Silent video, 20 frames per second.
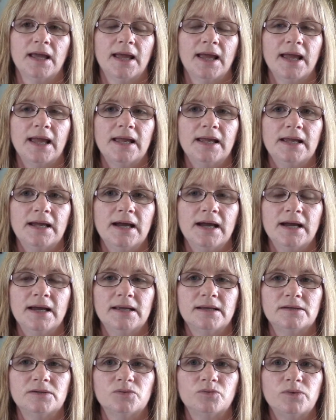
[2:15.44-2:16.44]

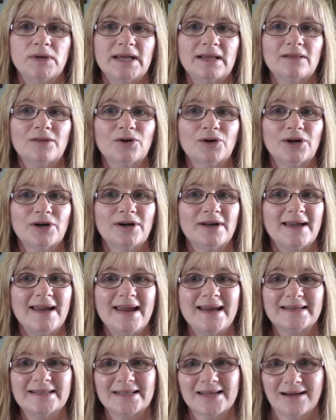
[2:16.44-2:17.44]
and we learn
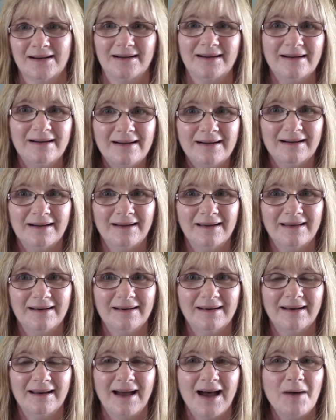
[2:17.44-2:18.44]
a
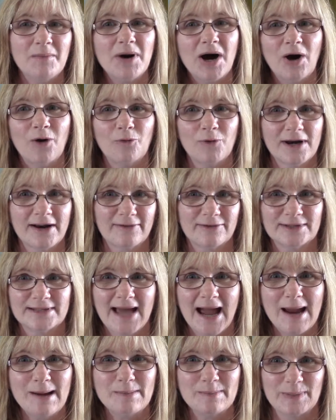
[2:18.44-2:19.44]
ton about whatever
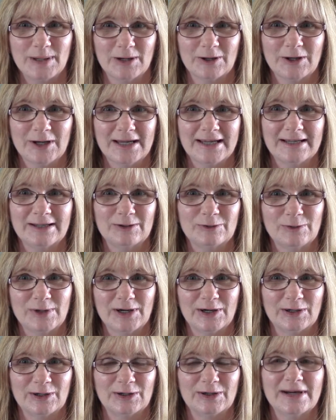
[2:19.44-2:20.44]
time period
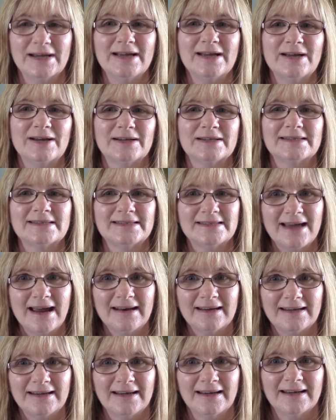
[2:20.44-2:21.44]
we're
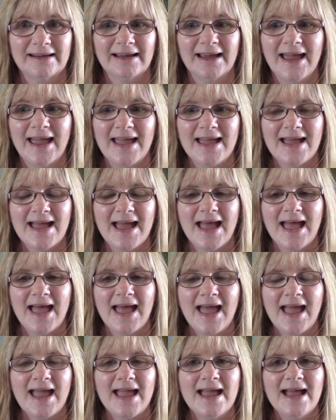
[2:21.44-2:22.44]
studying,
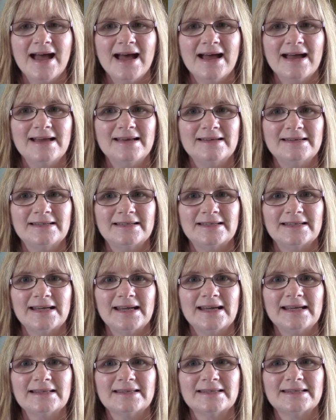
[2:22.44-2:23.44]
and
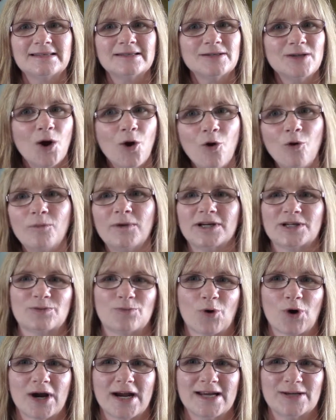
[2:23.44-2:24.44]
it's so much
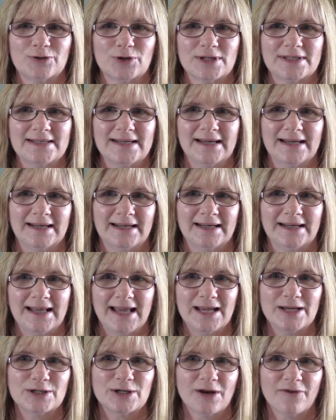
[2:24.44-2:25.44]
more interesting and
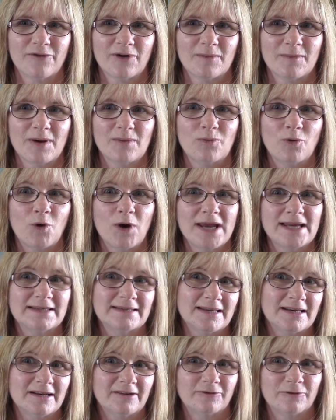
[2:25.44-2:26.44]
engaging for my
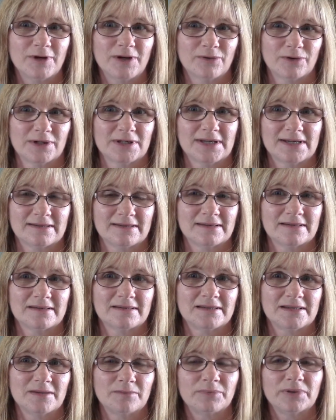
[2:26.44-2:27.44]
boys than if we were just
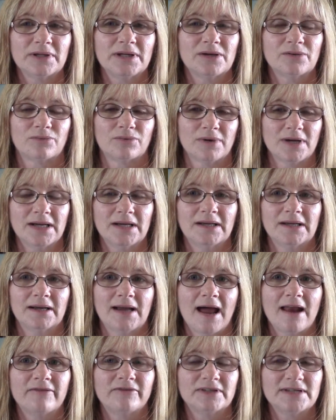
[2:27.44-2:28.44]
simply
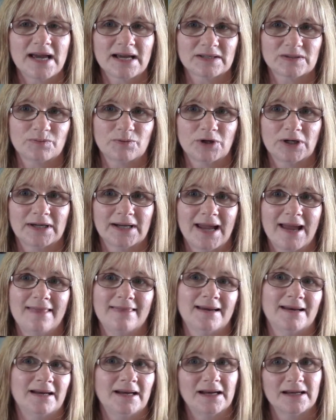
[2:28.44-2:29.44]
reading out of a textbook
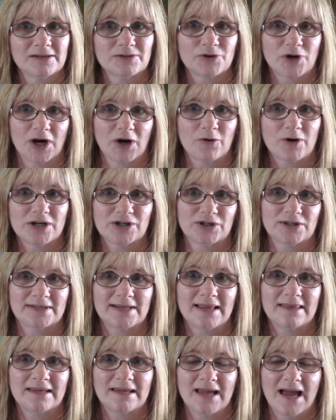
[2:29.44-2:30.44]
and then answering questions
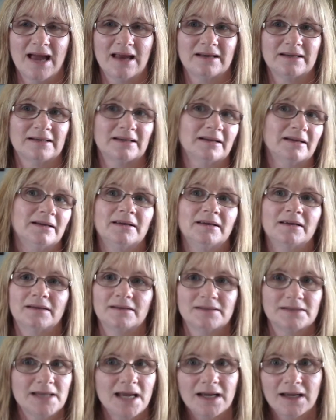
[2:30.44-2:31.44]
at the end,
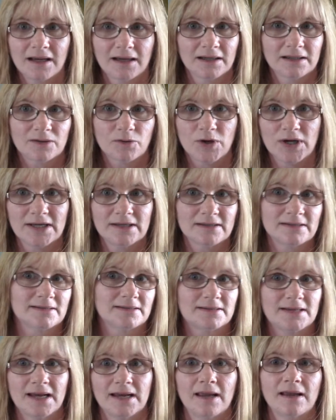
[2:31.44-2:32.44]
taking a
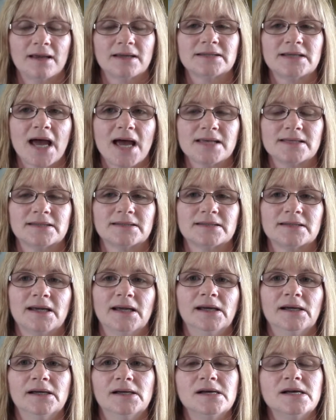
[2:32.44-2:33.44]
quiz, taking a test.
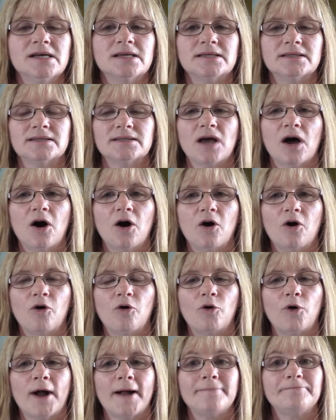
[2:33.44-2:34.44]

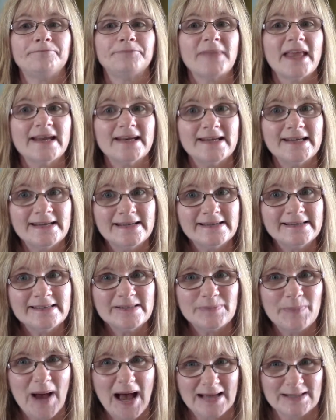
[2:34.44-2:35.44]
So it
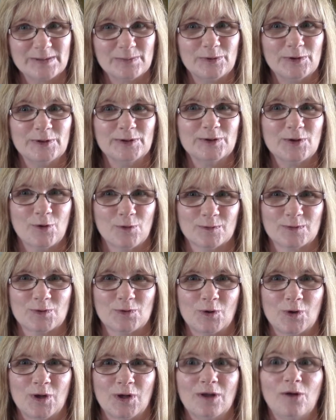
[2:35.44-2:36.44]
is possible to
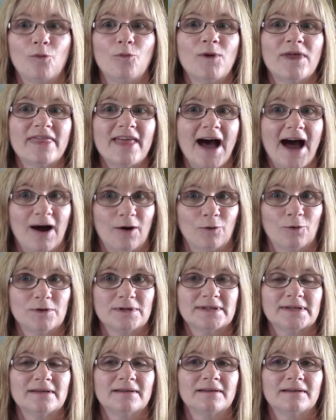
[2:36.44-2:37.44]
homeschool
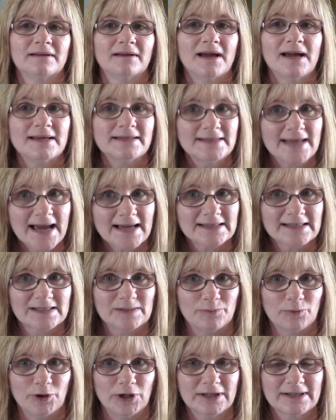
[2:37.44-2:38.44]
without
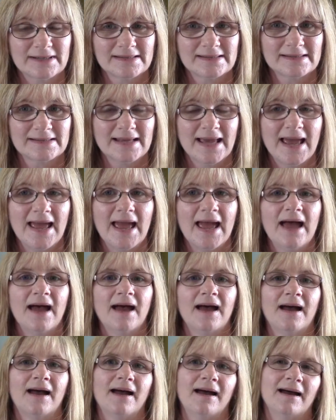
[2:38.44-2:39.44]
textbooks.
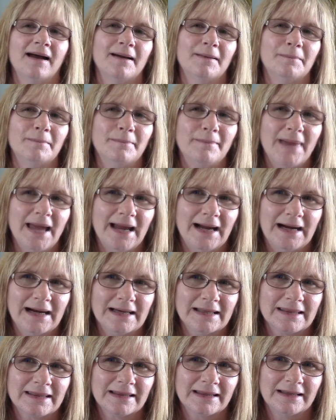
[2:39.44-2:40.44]

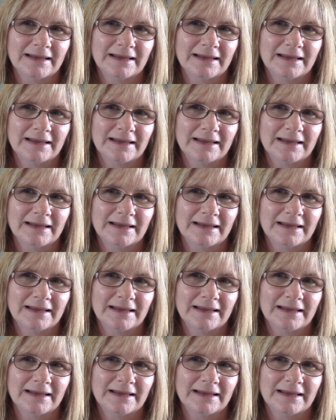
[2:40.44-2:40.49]
Math,